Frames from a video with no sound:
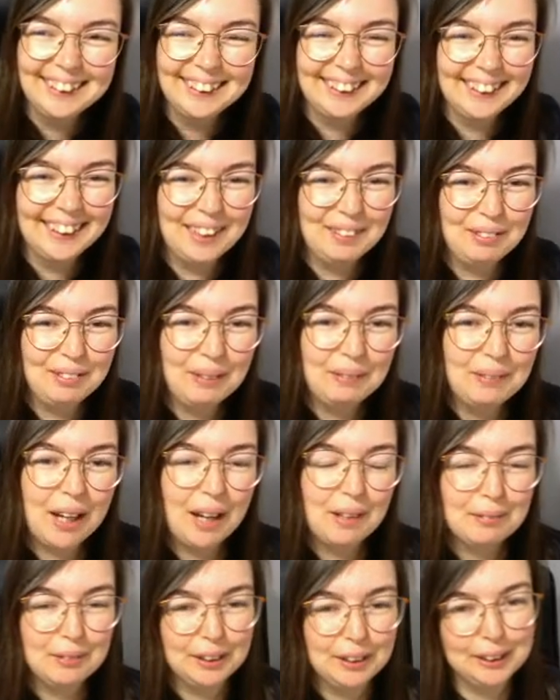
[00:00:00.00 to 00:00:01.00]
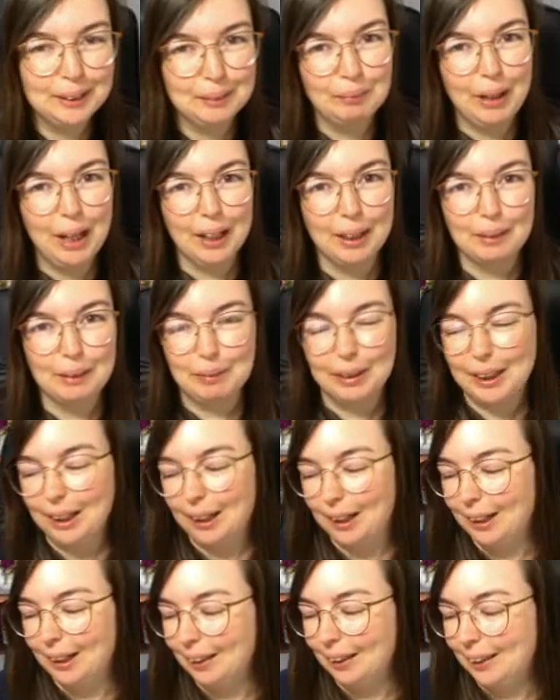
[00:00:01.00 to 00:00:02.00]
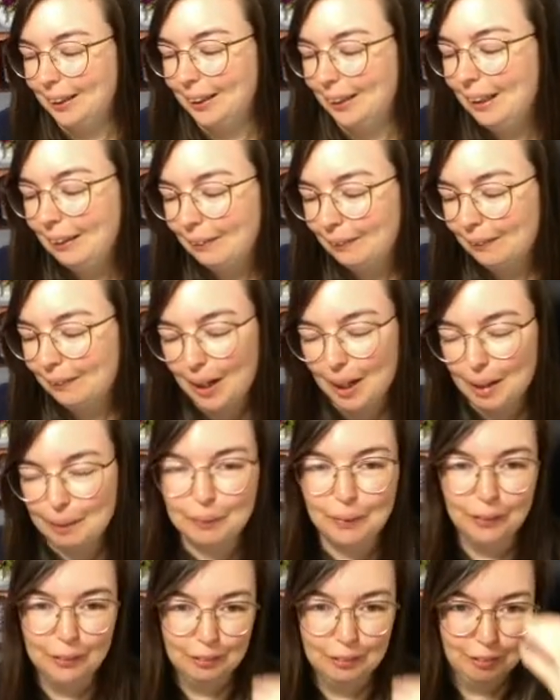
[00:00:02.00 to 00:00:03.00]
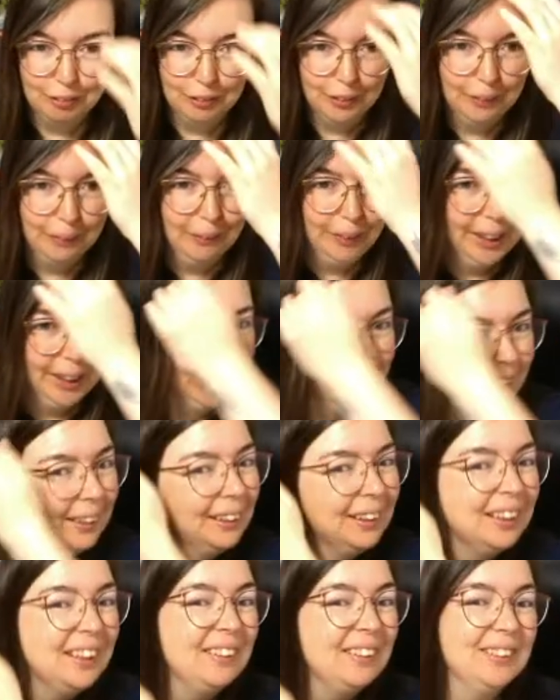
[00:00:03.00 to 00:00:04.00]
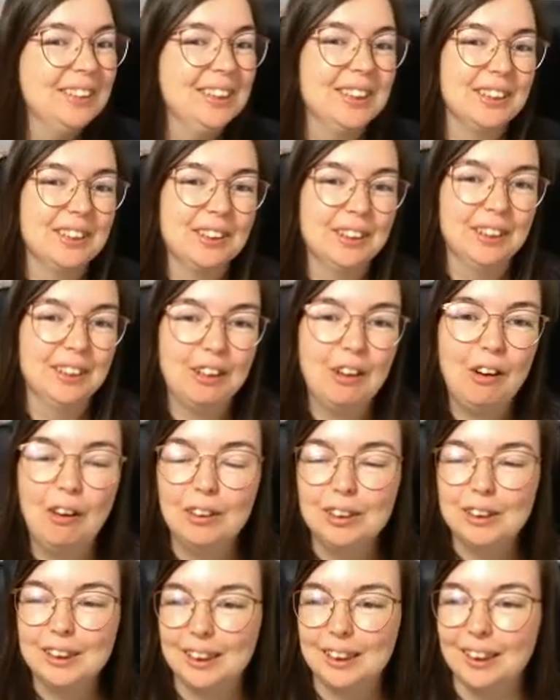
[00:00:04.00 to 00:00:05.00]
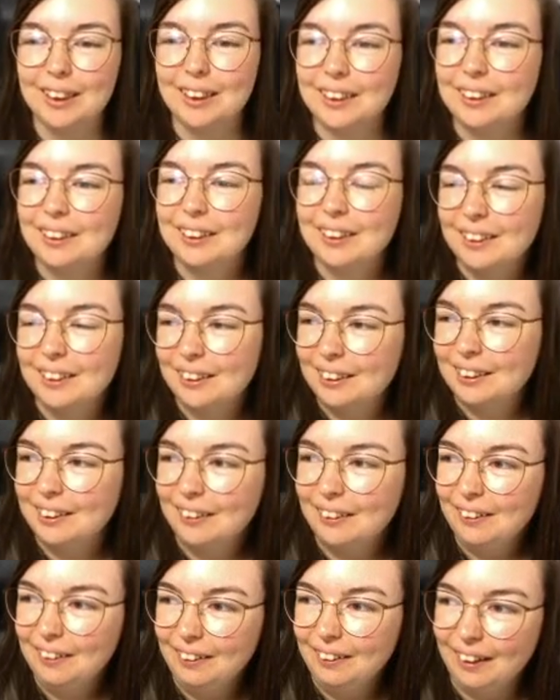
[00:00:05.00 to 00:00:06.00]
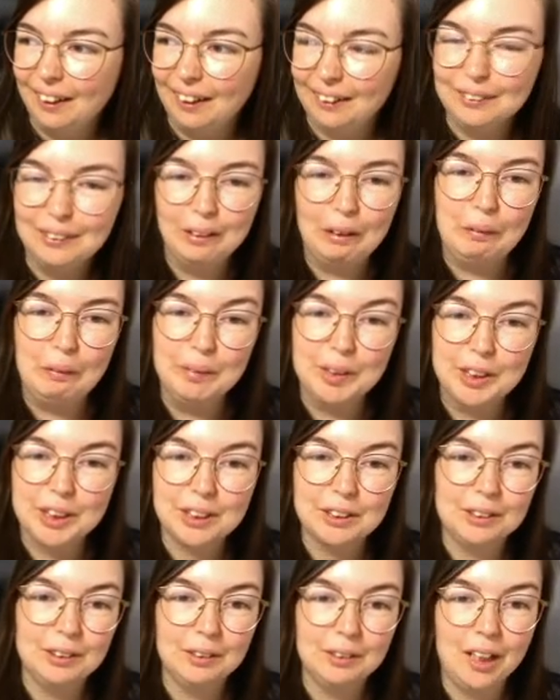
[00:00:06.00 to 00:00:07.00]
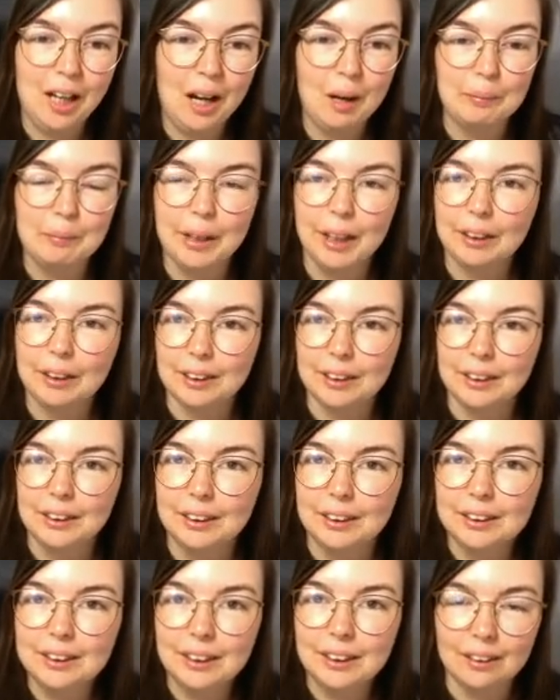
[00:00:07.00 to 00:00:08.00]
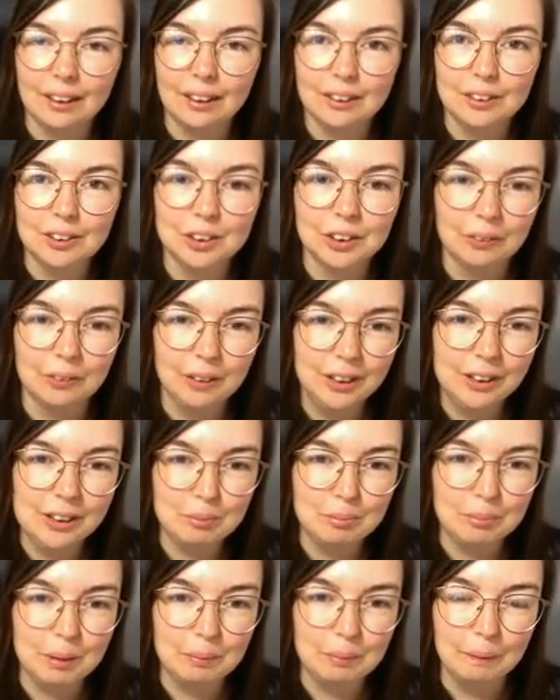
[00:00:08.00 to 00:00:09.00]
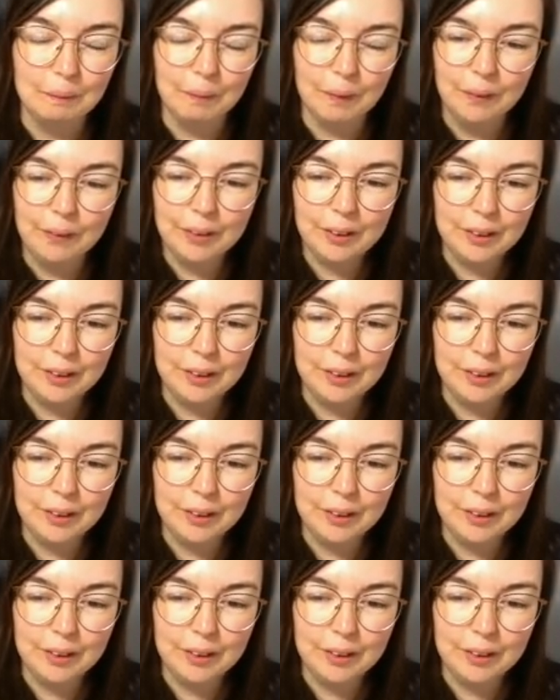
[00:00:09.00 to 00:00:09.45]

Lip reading: If I'm having to park my car in Heathrow Airport for a week, which is going to cost like, I don't know how much car parking is, like £100, maybe more.